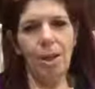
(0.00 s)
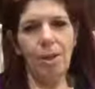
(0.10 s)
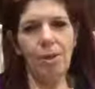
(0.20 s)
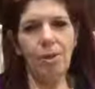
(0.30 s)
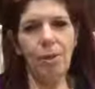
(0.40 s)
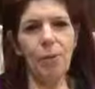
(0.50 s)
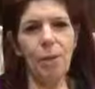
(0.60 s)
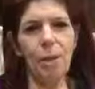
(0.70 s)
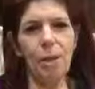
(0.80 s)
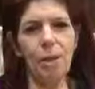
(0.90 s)
There's
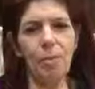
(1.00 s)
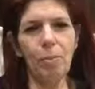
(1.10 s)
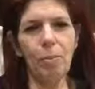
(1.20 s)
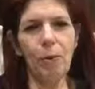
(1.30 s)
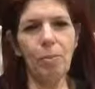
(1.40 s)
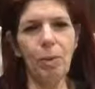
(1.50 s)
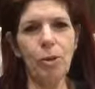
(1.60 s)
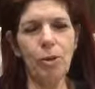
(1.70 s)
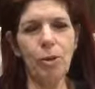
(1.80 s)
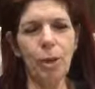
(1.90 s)
nothing that brings me
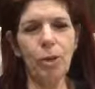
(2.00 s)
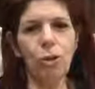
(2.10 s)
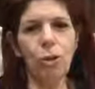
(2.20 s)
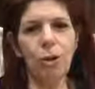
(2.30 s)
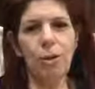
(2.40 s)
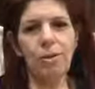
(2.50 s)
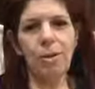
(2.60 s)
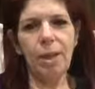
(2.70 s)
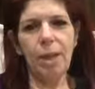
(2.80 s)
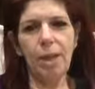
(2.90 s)
greater joy than
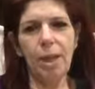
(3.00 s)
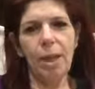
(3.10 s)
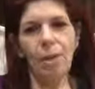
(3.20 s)
singing.